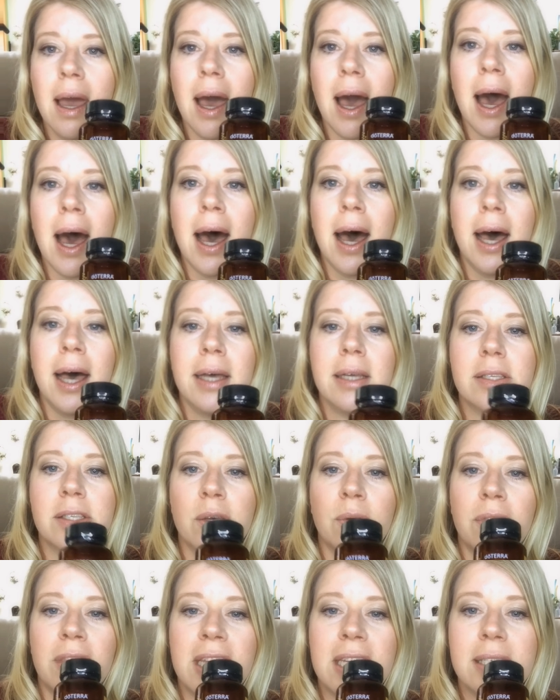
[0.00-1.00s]
Uh,
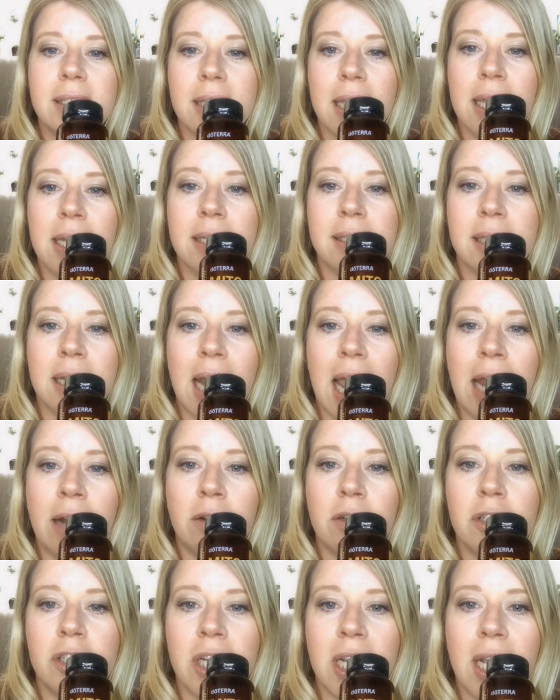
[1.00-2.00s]
so this is an
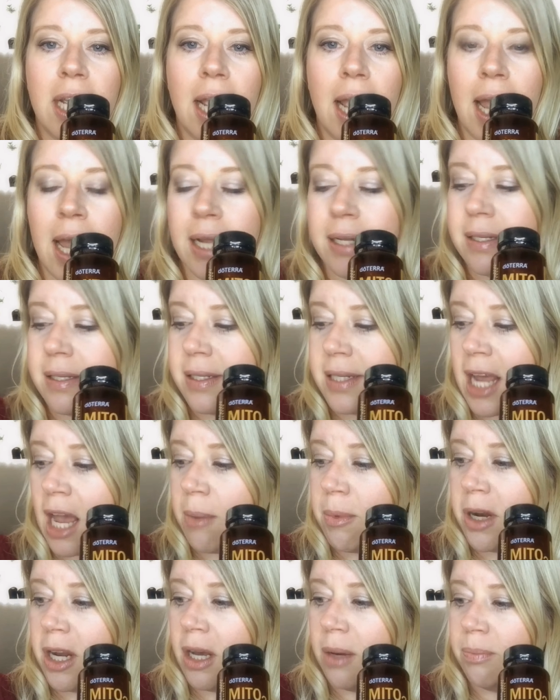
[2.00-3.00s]
energy and
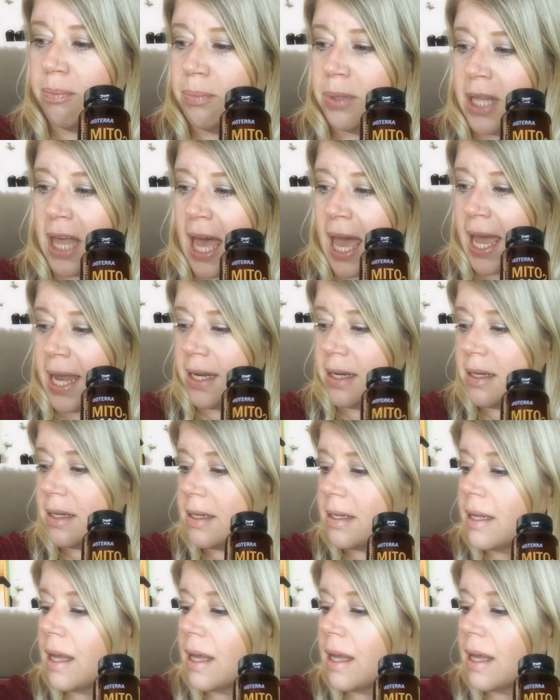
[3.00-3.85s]
stamina blend,